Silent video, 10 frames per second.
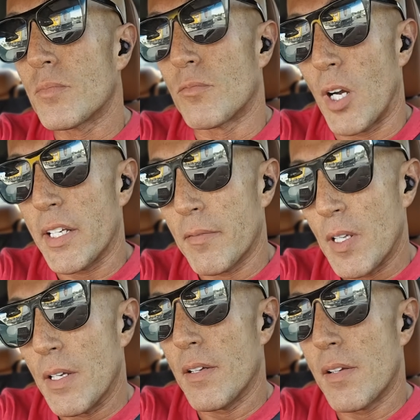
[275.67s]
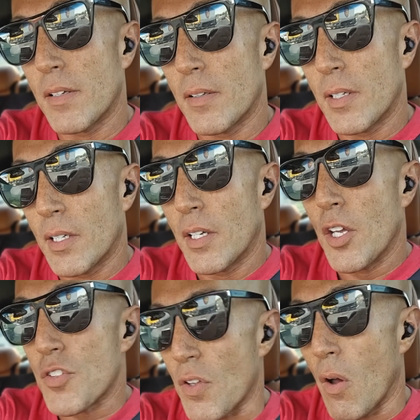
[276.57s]
Right?
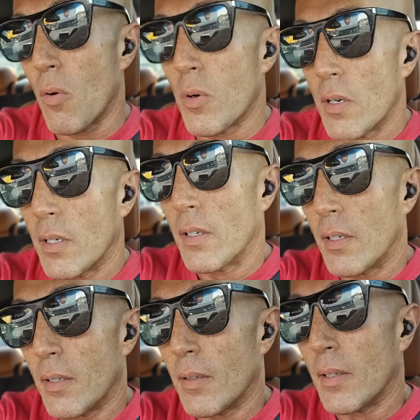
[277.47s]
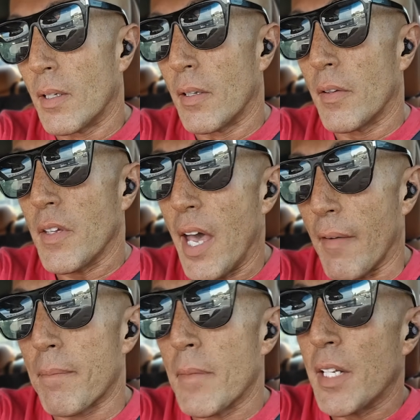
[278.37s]
So, yeah.
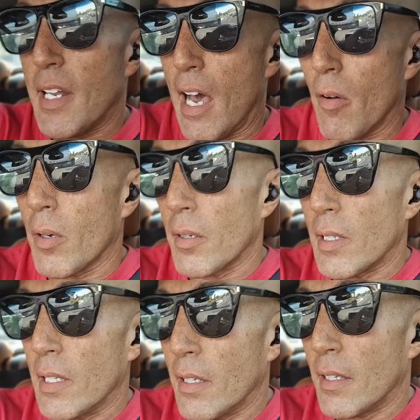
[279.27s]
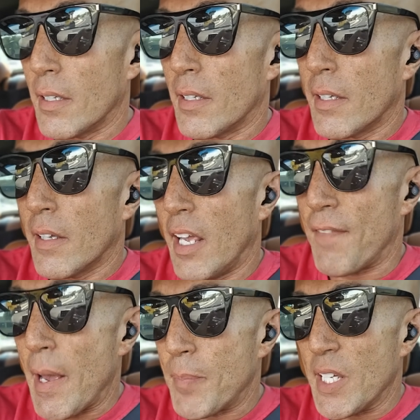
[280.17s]
Now, if
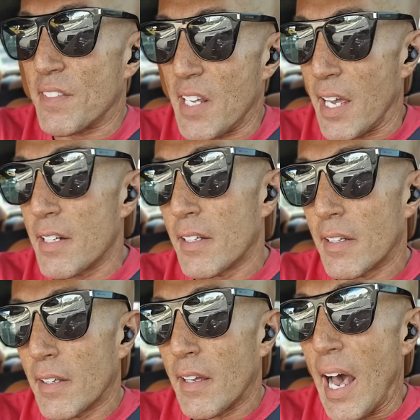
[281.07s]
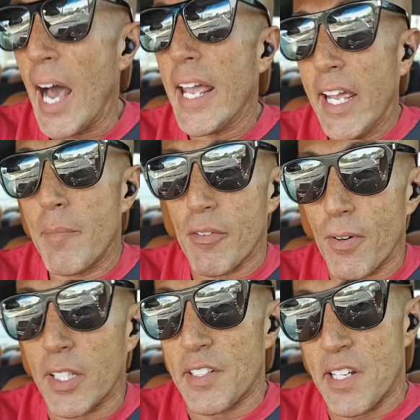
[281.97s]
that being said, I am the
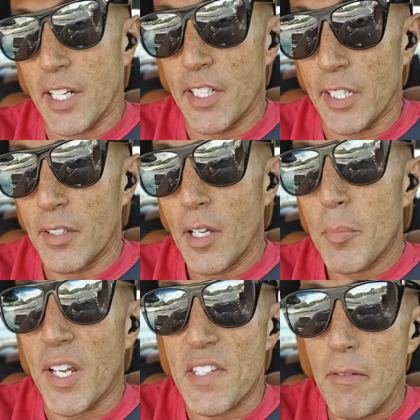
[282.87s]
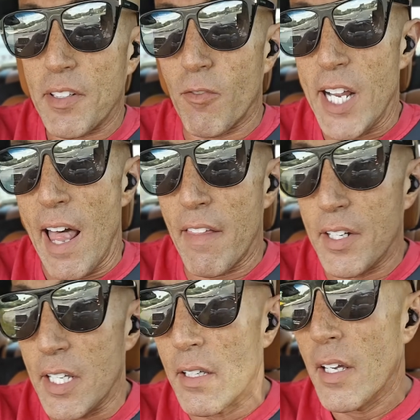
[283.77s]
fucking technique, because every
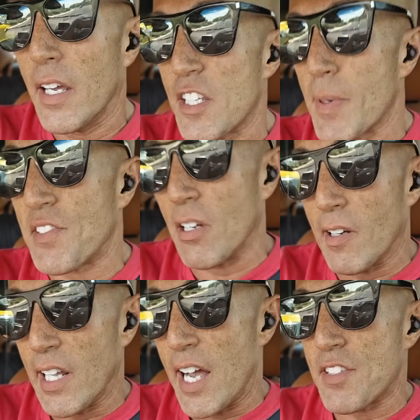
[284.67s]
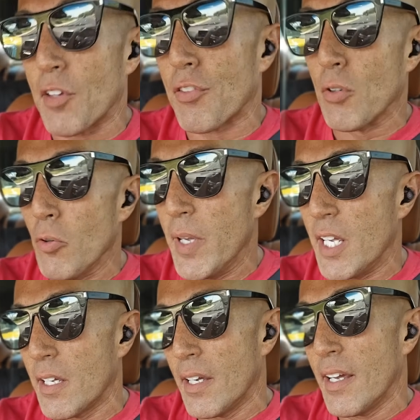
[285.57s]
reality is materializing through
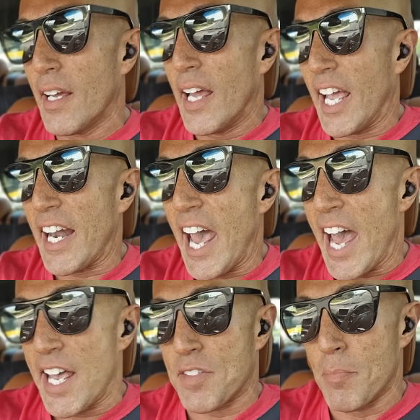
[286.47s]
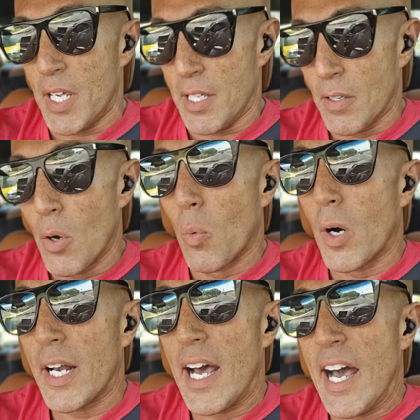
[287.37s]
me and as me.
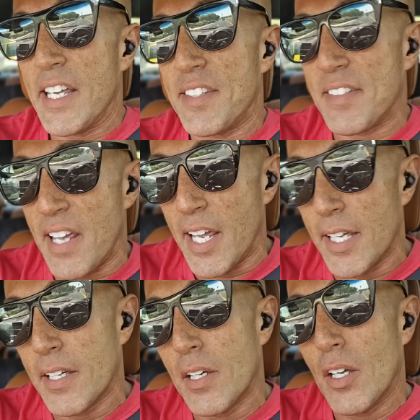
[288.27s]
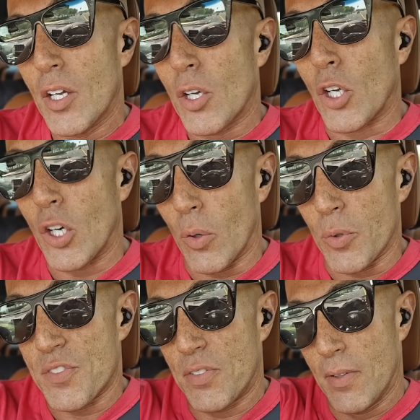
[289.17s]
What I say
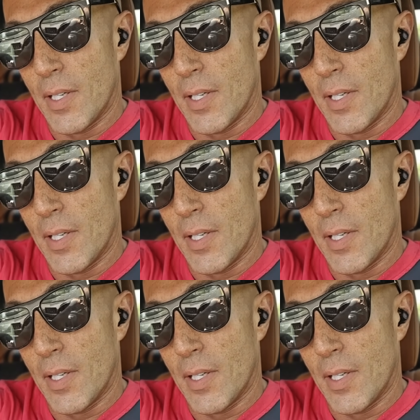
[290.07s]
goes.